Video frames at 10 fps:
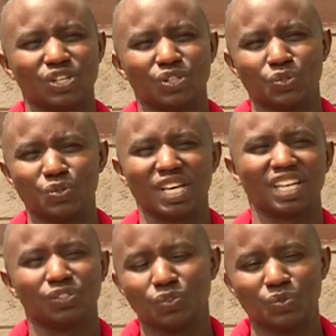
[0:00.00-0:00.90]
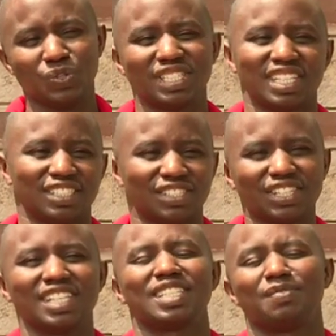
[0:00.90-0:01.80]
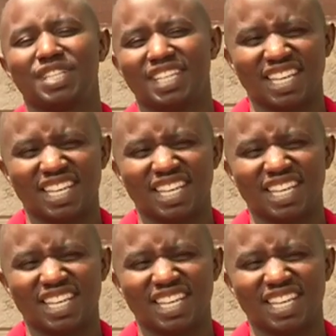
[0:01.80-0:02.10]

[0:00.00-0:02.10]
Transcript: So I had to quit and try something